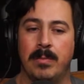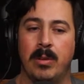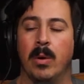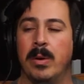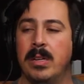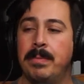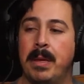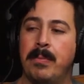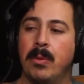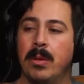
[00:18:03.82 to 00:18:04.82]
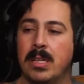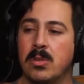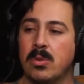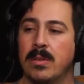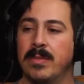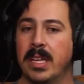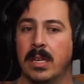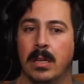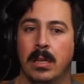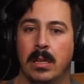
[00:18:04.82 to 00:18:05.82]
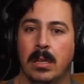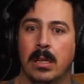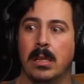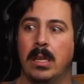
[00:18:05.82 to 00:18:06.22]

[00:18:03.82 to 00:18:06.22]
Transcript: couldn't keep going to people and sort of like